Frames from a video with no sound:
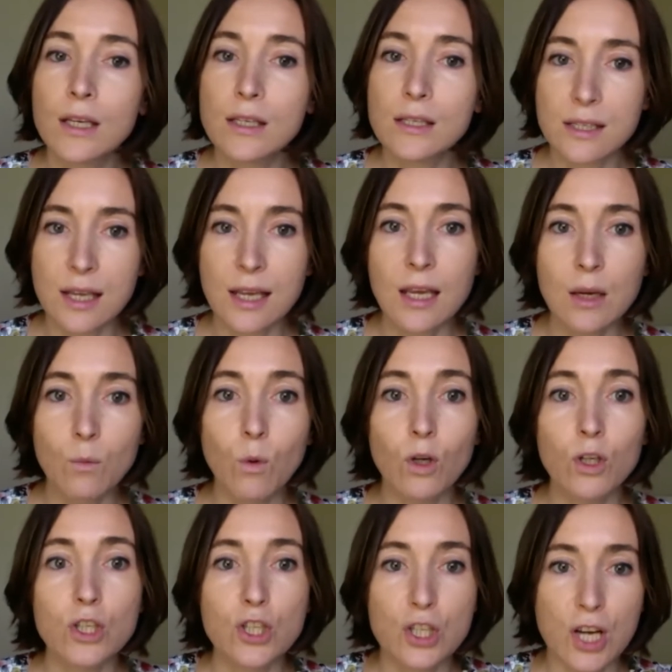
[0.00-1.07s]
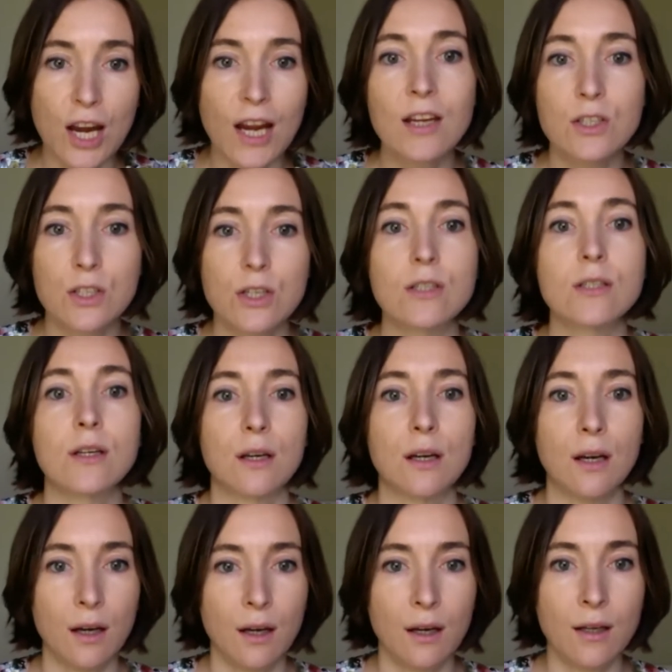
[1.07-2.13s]
seeing what changes
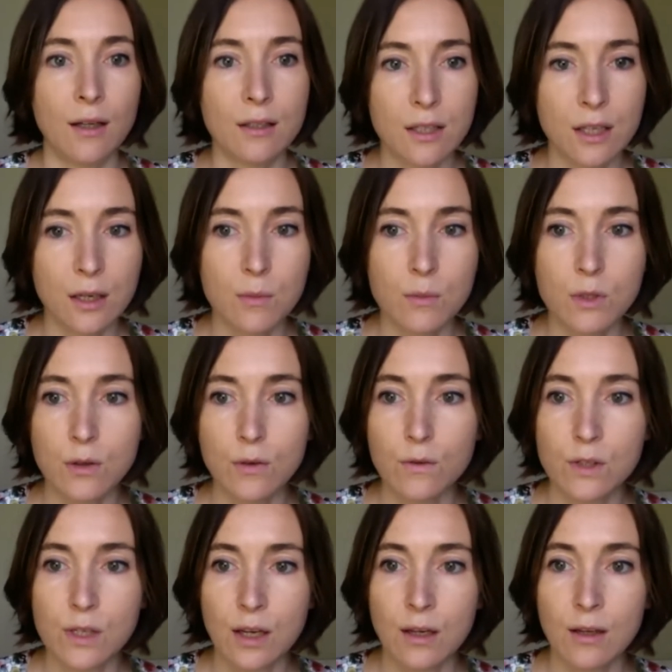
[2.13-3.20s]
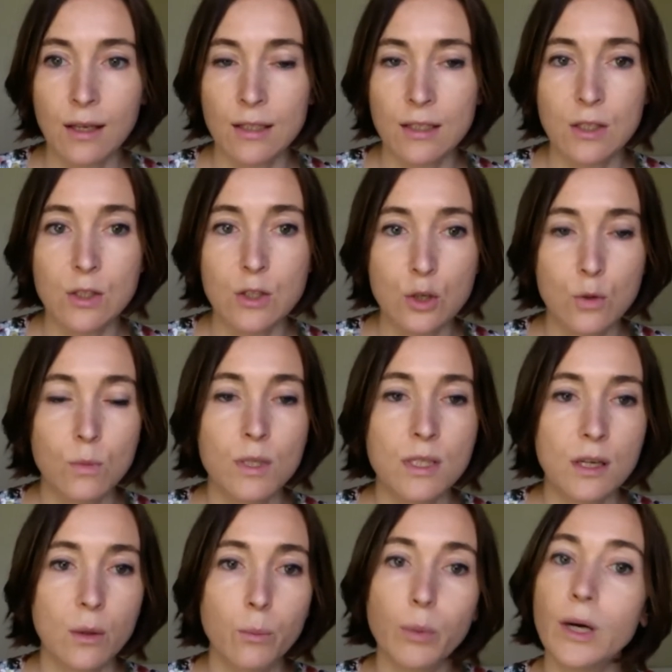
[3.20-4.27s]
occur in terms of circulating tumor
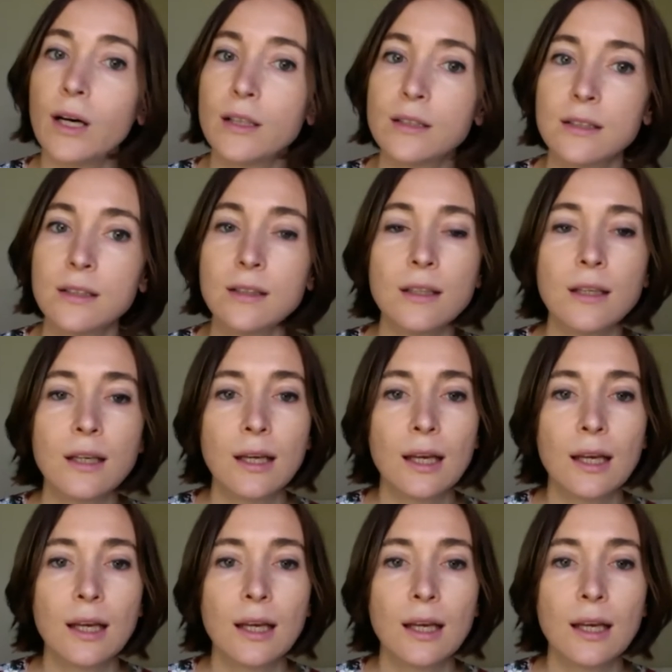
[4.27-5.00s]
cell burden